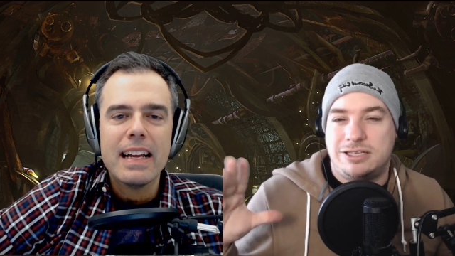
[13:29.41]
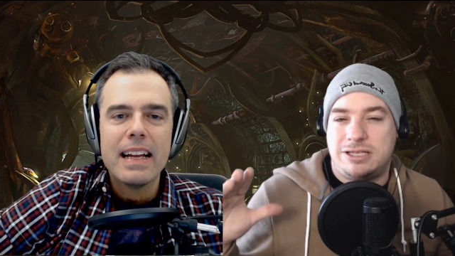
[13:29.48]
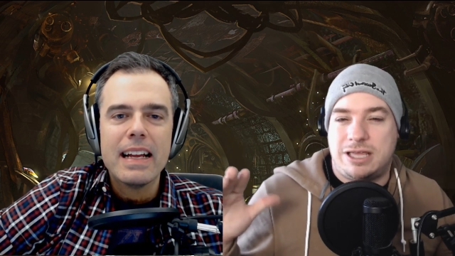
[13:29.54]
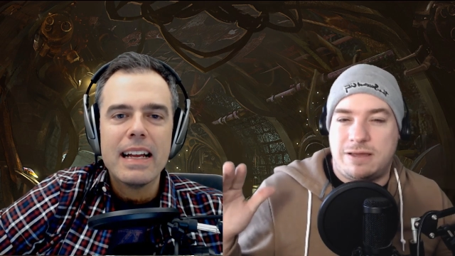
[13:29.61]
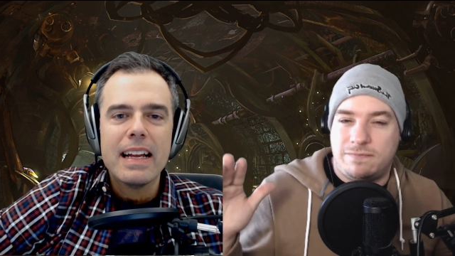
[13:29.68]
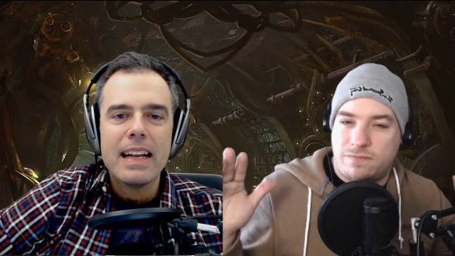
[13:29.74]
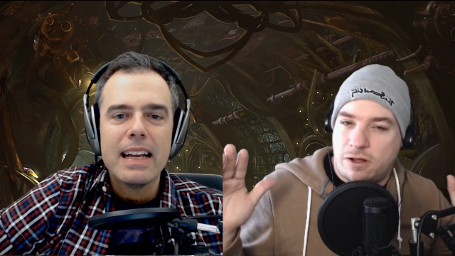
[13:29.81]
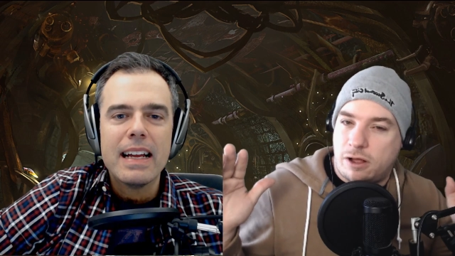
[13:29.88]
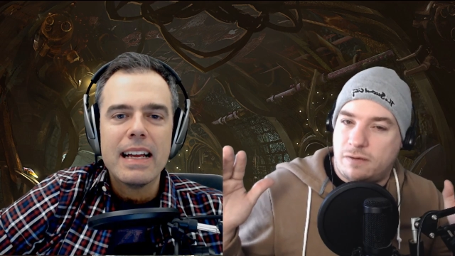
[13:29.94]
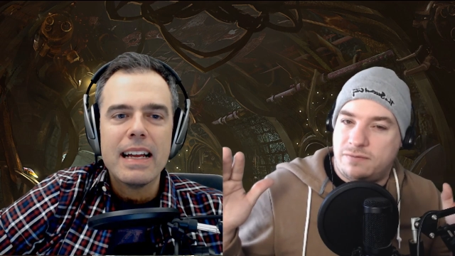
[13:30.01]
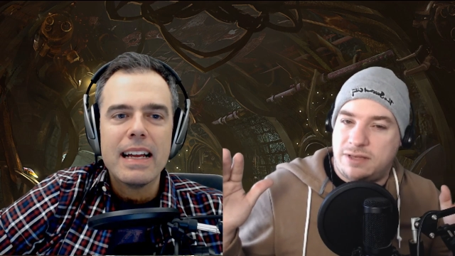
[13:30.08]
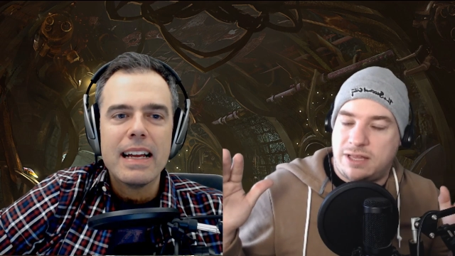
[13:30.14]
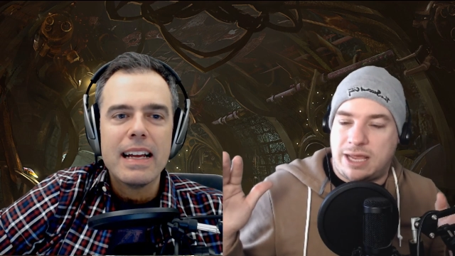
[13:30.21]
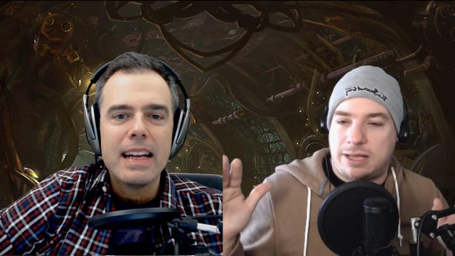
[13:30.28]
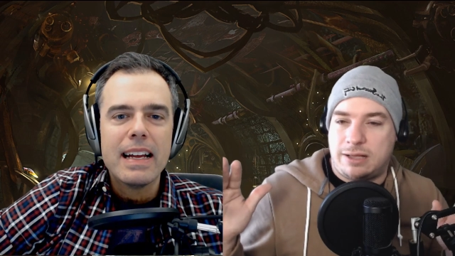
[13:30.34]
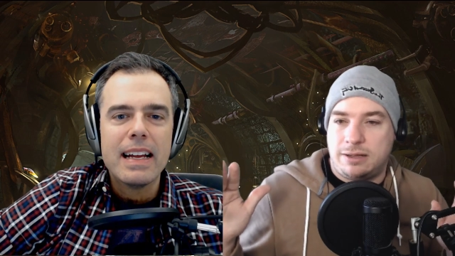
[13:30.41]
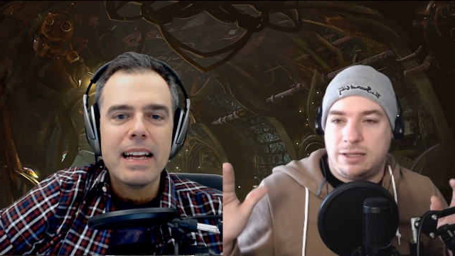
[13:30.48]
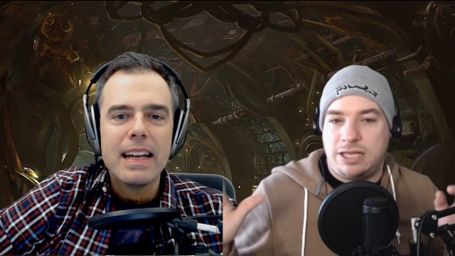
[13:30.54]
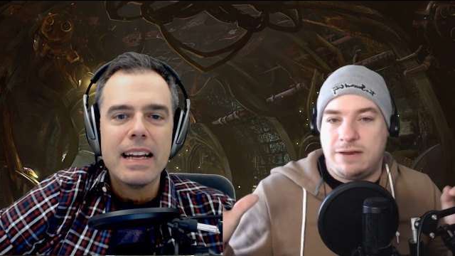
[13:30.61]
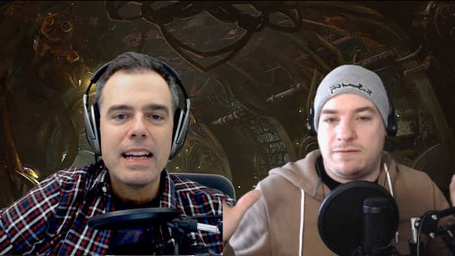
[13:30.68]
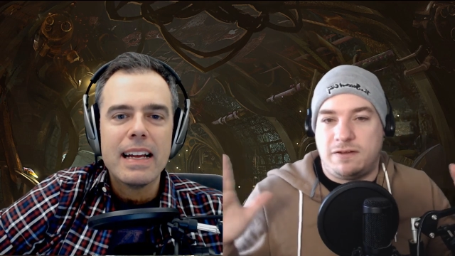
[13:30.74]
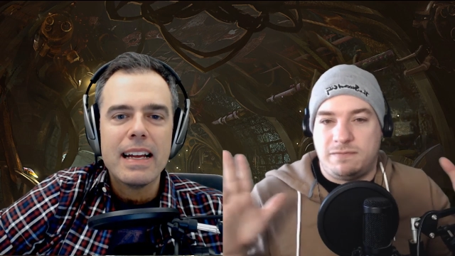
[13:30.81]
Speaker 1: so they involved like
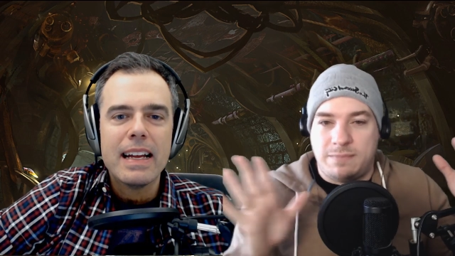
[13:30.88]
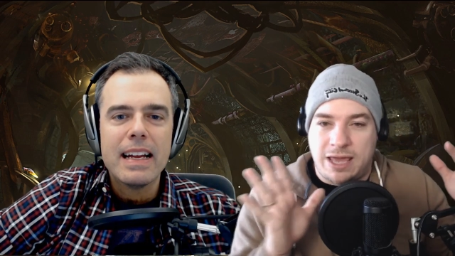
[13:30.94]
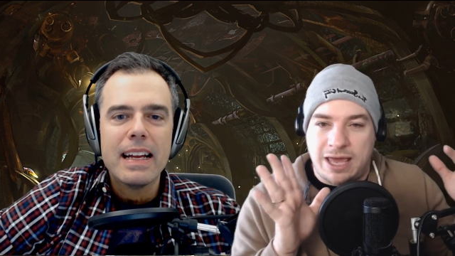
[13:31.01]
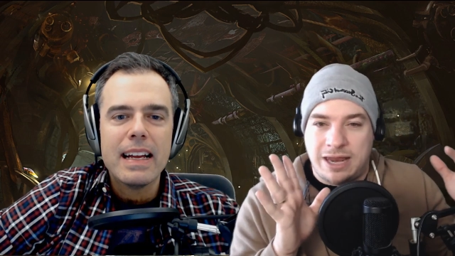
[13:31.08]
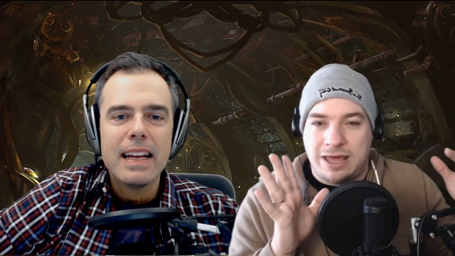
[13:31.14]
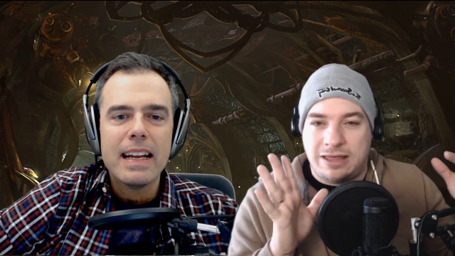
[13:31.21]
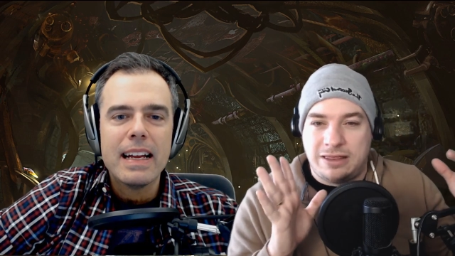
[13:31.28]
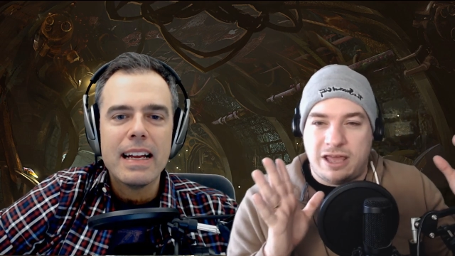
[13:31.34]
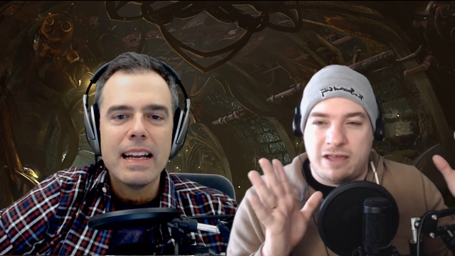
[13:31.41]
they involved mana,